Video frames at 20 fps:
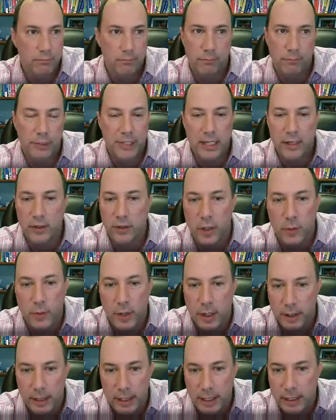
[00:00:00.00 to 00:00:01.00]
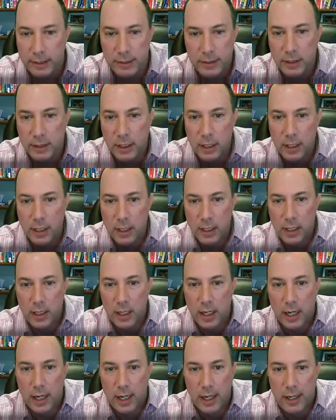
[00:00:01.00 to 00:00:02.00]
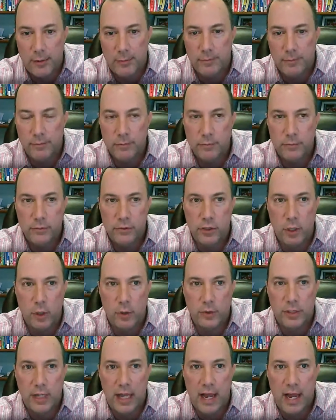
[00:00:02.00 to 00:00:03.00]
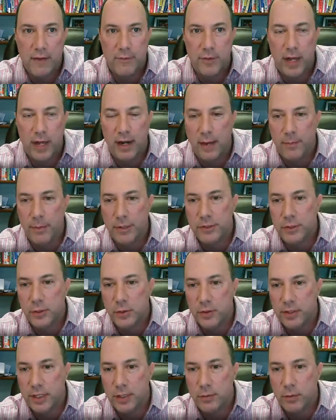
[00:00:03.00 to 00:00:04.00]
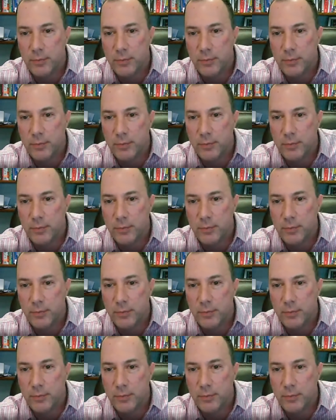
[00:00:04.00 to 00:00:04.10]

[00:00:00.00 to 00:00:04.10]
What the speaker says: but they don't know where it is. So to have that opportunity where